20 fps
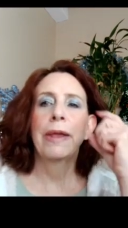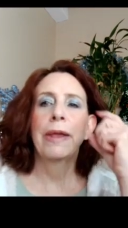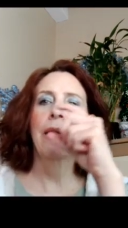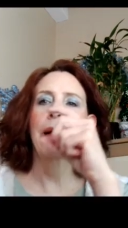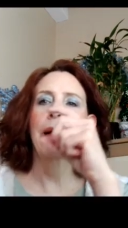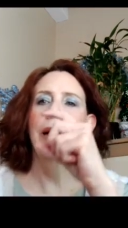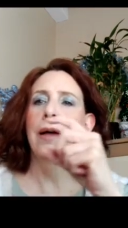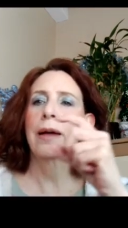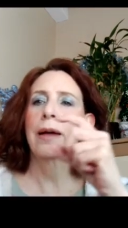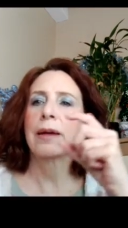
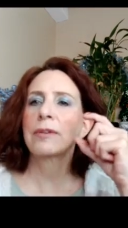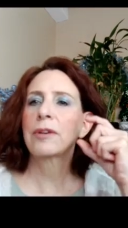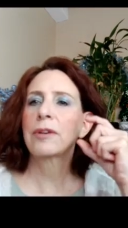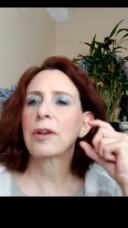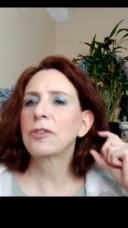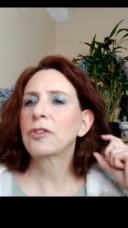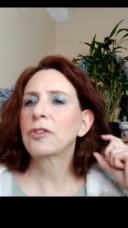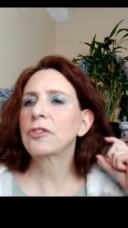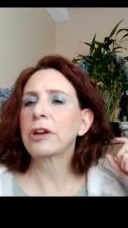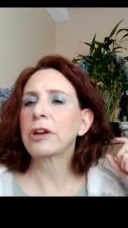um,
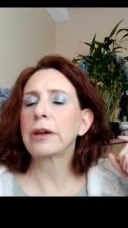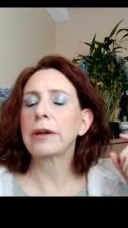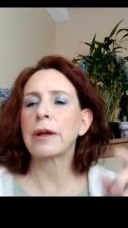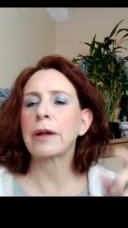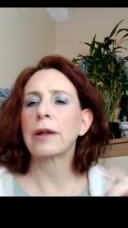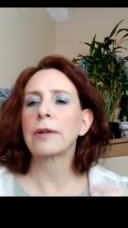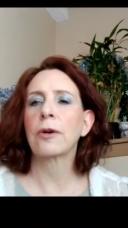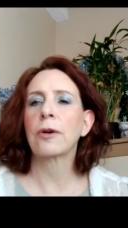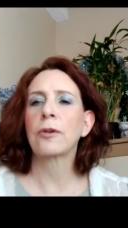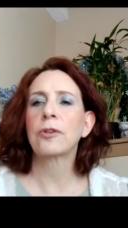cheek
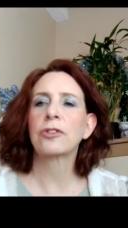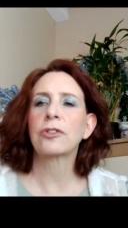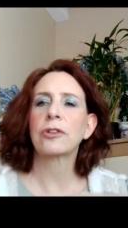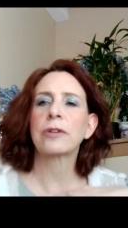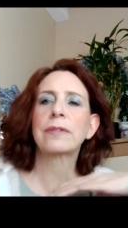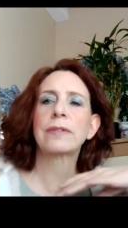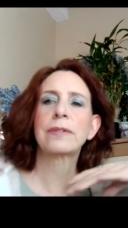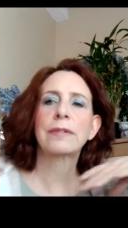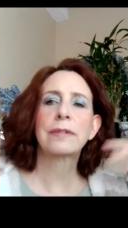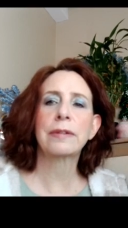color
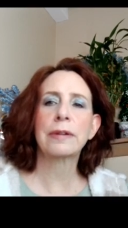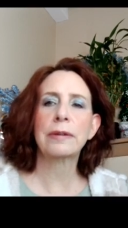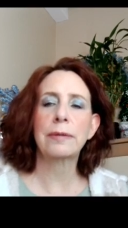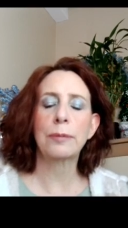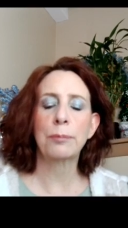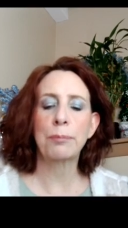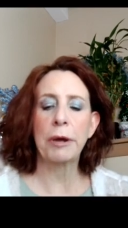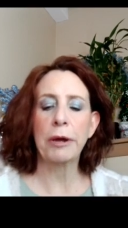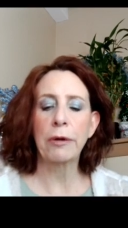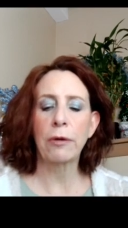just
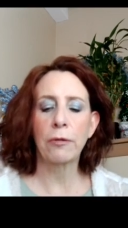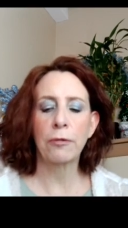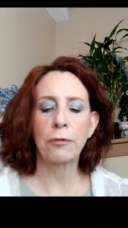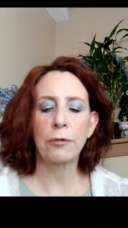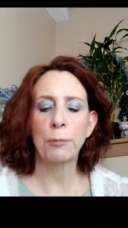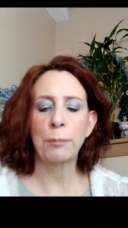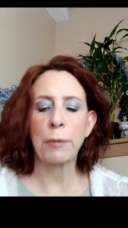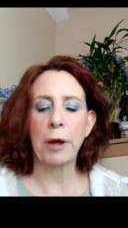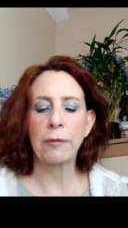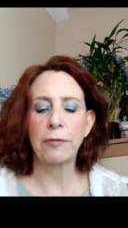disappear
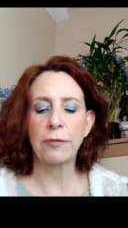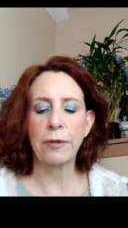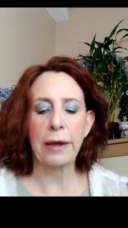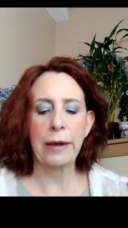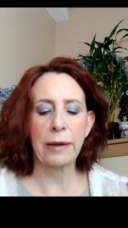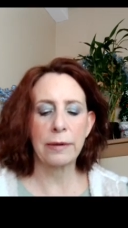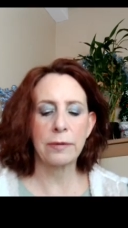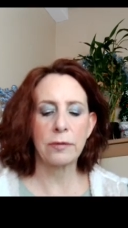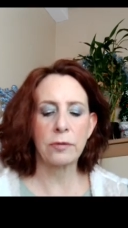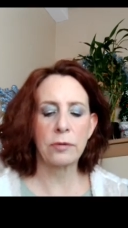from my
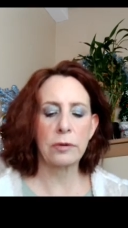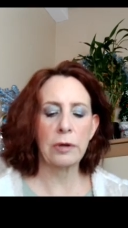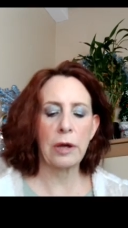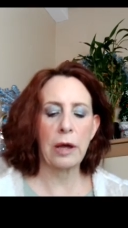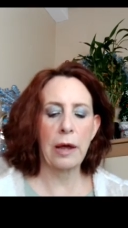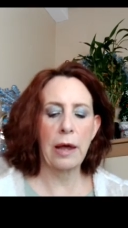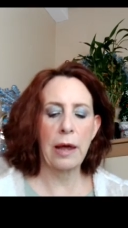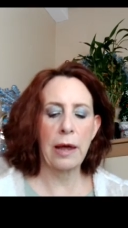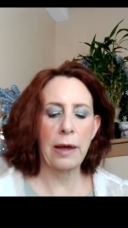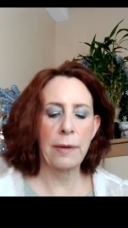face.
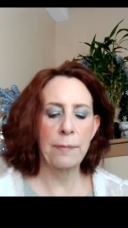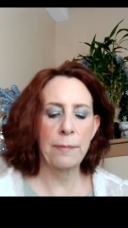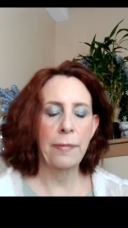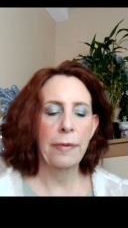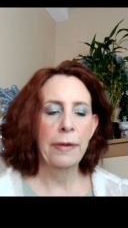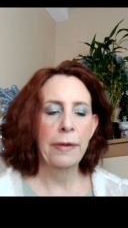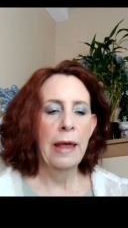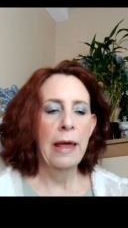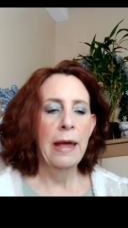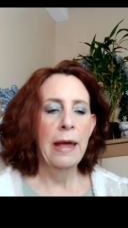Um,
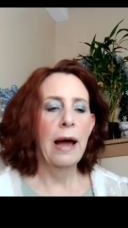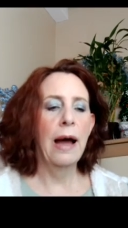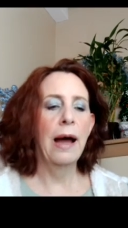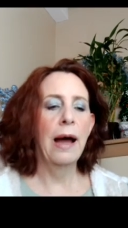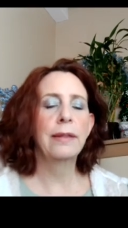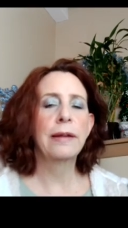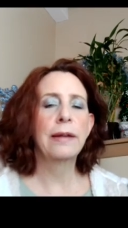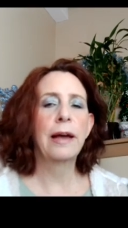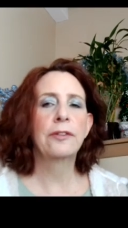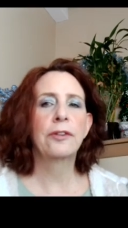
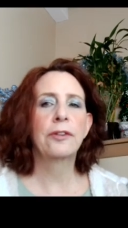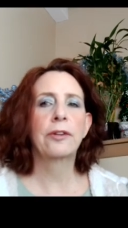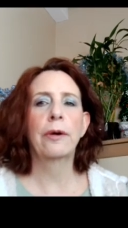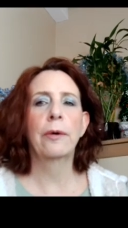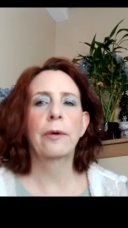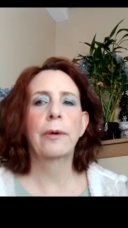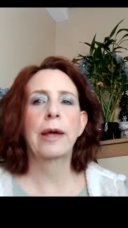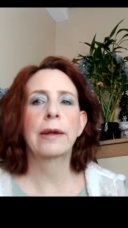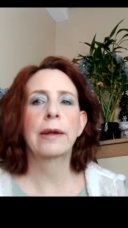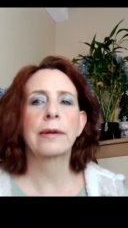I like to
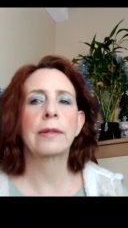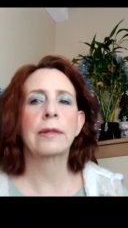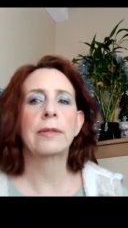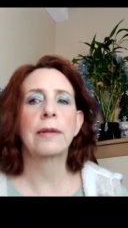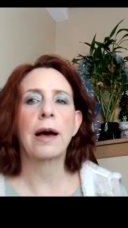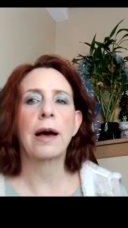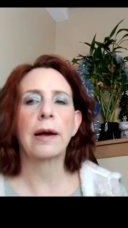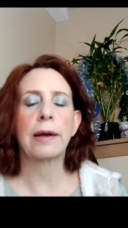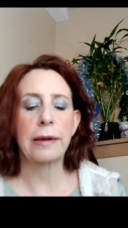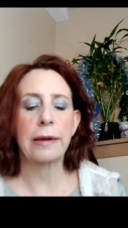go ahead and
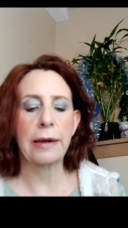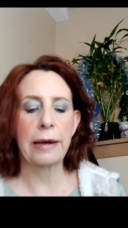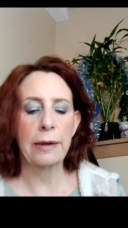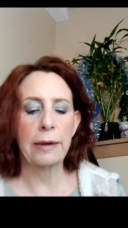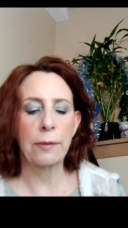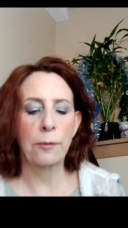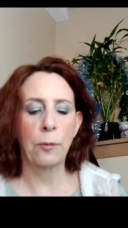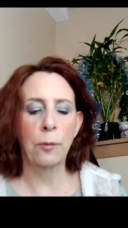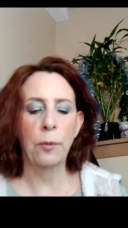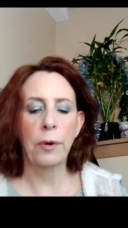lock it
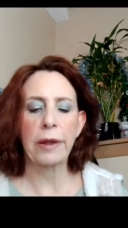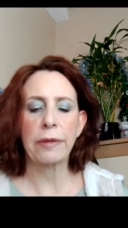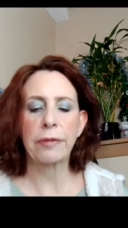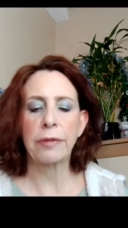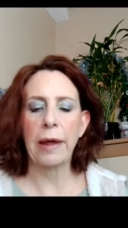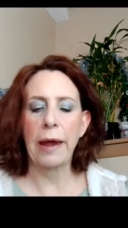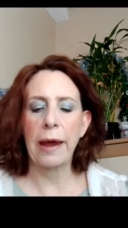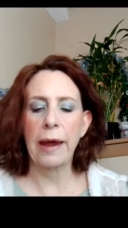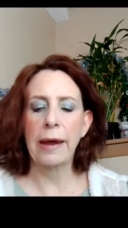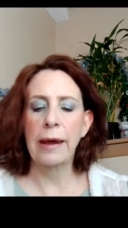in
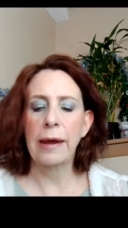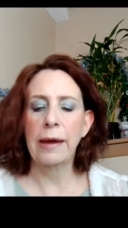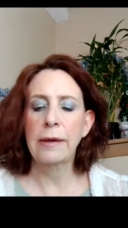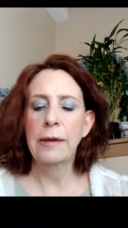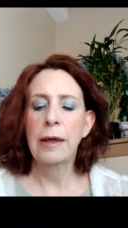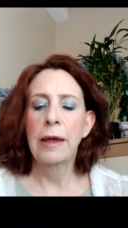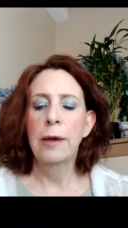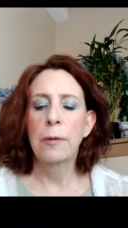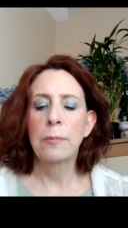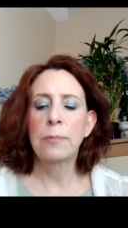with a
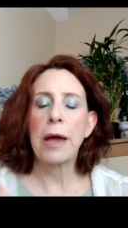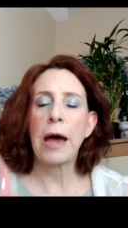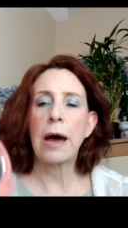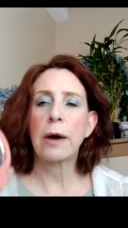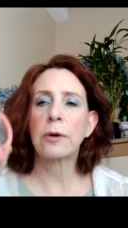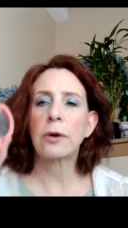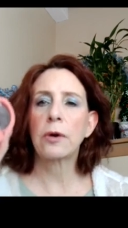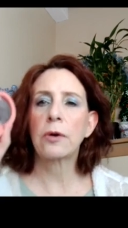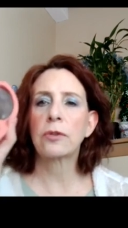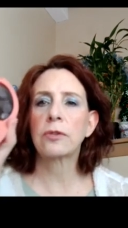
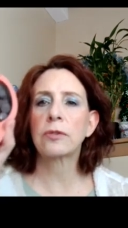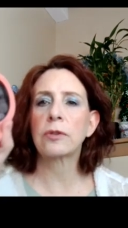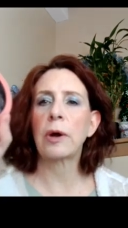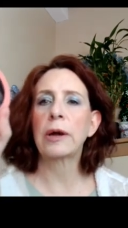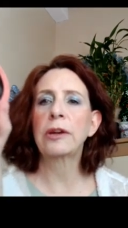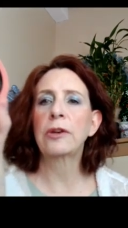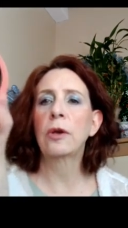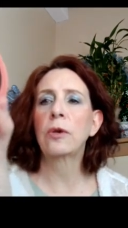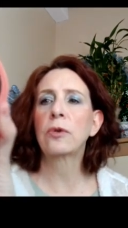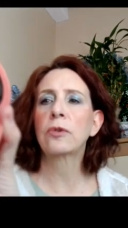powder, so
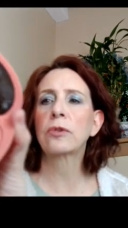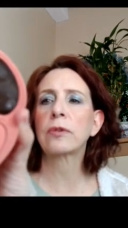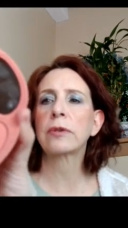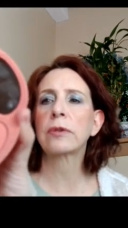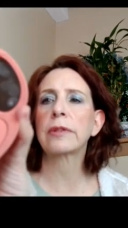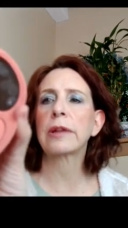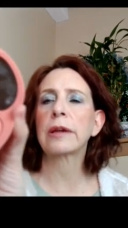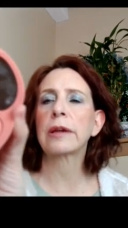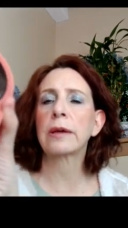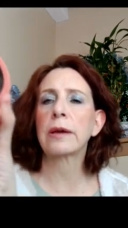I use
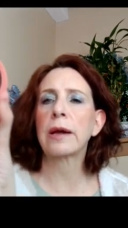the